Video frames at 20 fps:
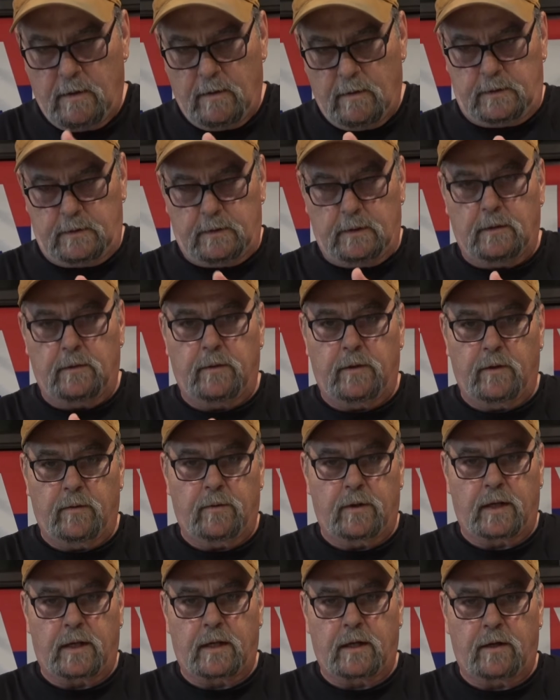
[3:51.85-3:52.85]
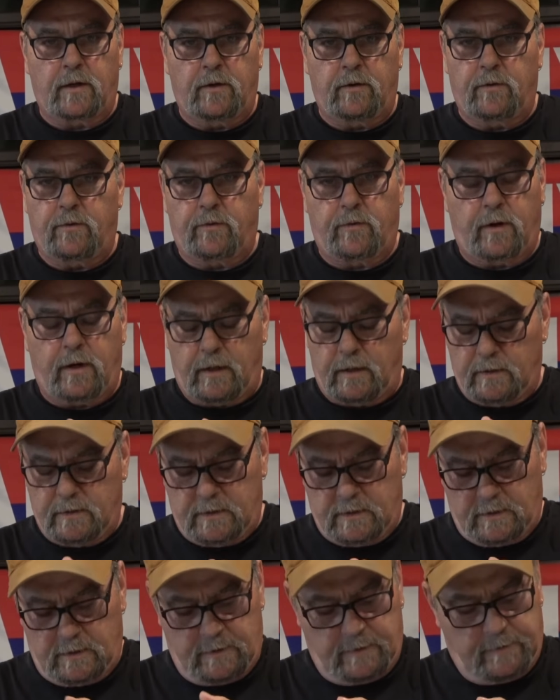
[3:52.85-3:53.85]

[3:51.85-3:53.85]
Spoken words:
I don't want to cut new threads.